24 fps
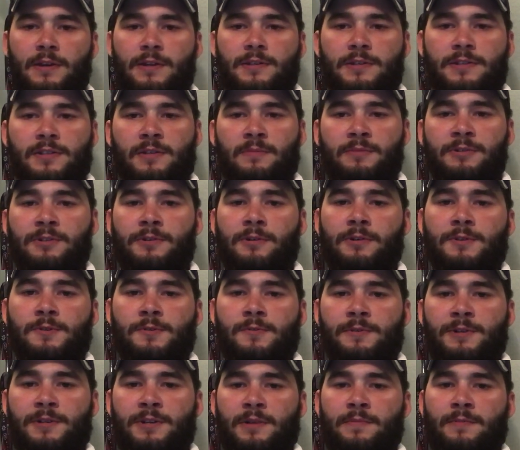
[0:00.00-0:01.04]
Some adults
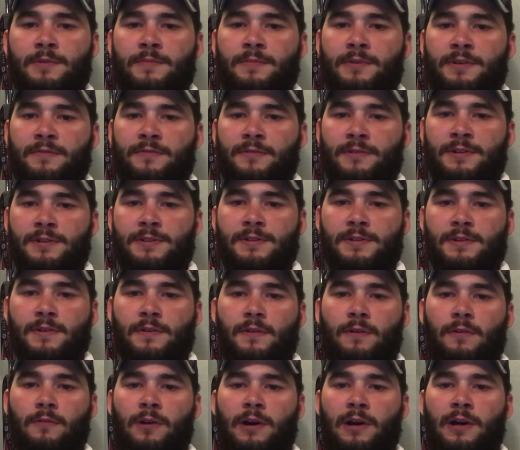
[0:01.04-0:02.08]
will become herbivorous,
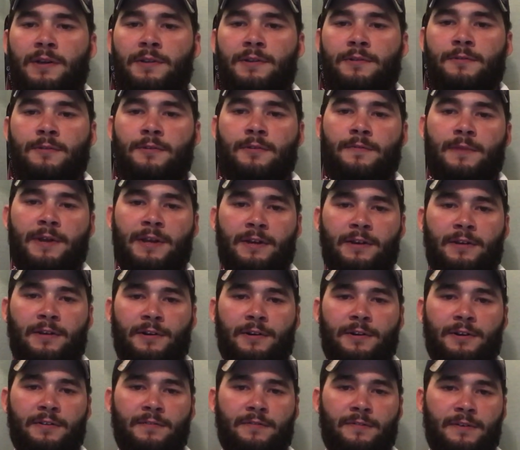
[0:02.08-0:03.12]
while others will remain
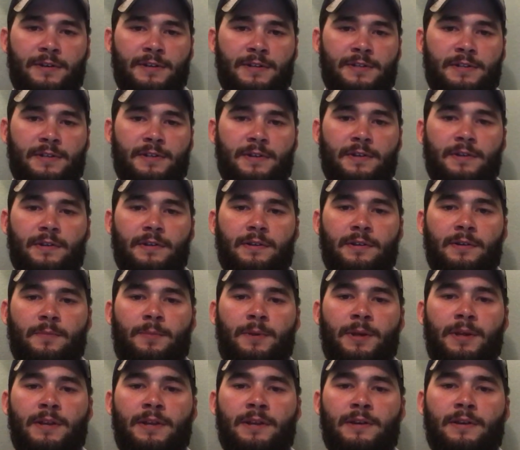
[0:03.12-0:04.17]
carnivorous,
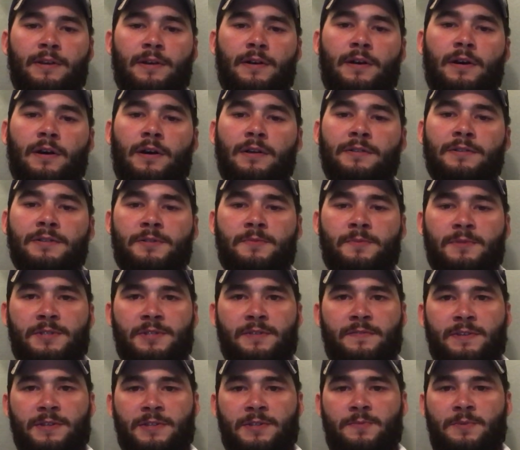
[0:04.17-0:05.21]
depending on the
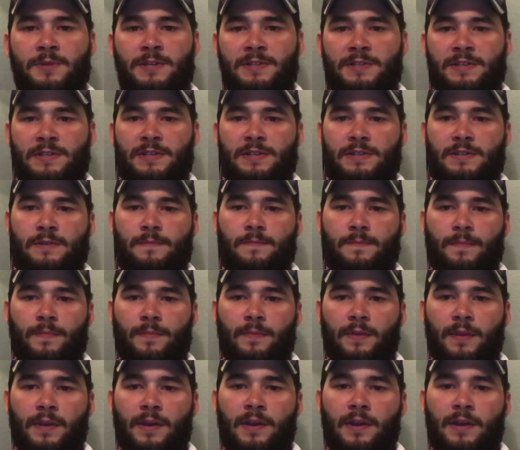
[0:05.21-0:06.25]
specific species.
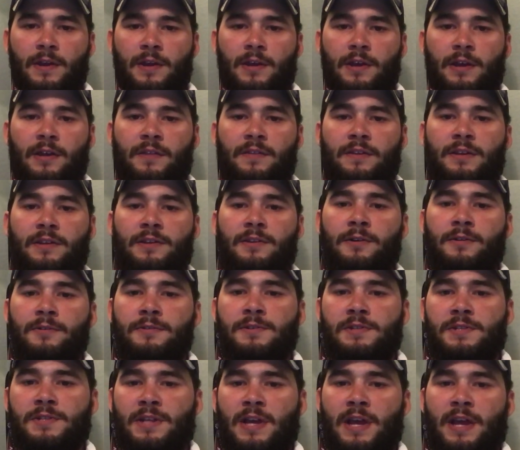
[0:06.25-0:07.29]
In the adult
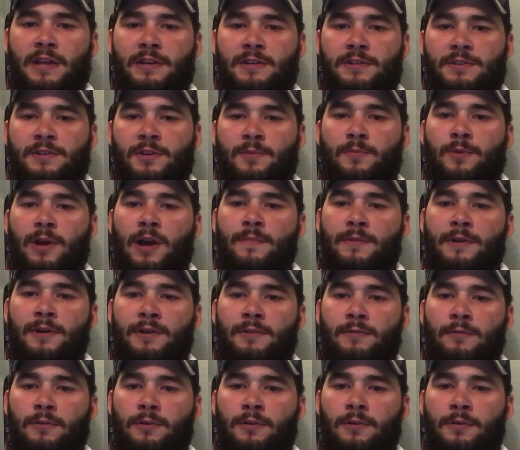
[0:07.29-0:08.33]
stage, their primary
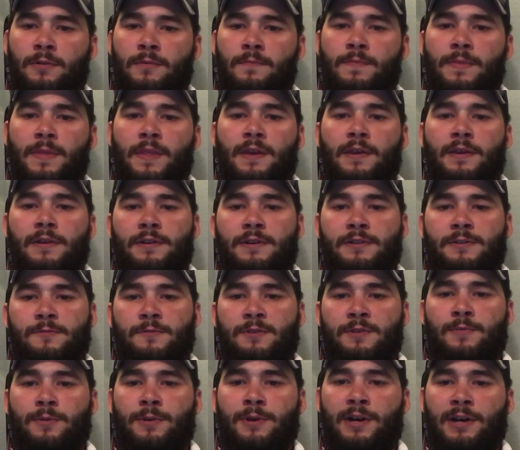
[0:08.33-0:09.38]
role is
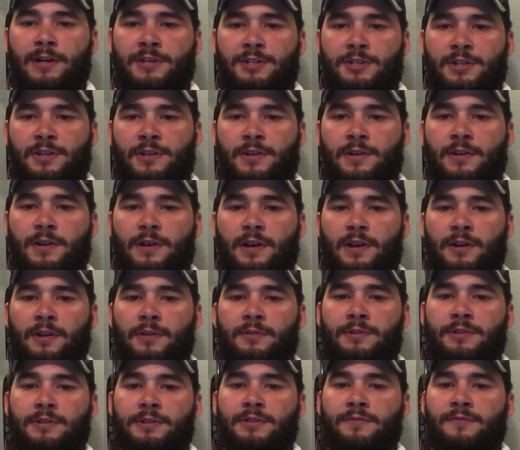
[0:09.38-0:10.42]
reproduction and
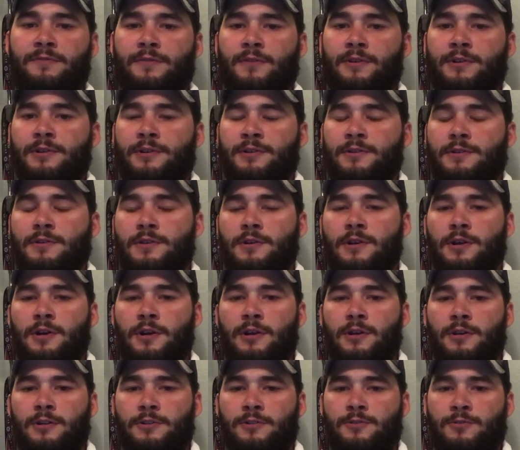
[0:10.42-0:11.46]
only live for a
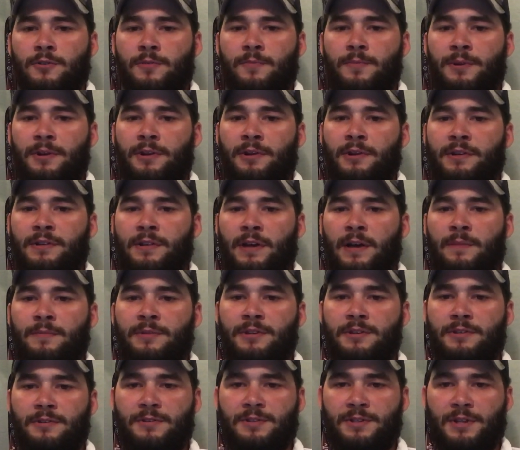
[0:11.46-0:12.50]
short period of time to
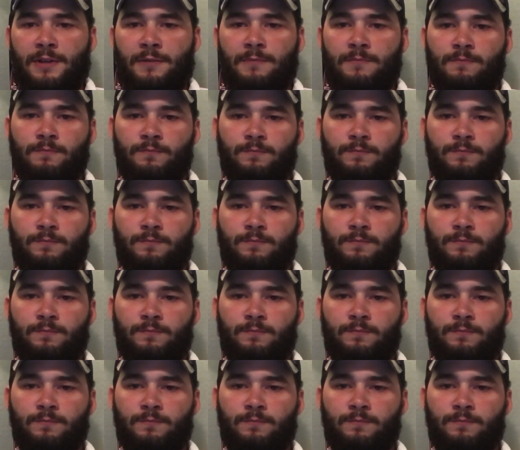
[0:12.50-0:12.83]
do so.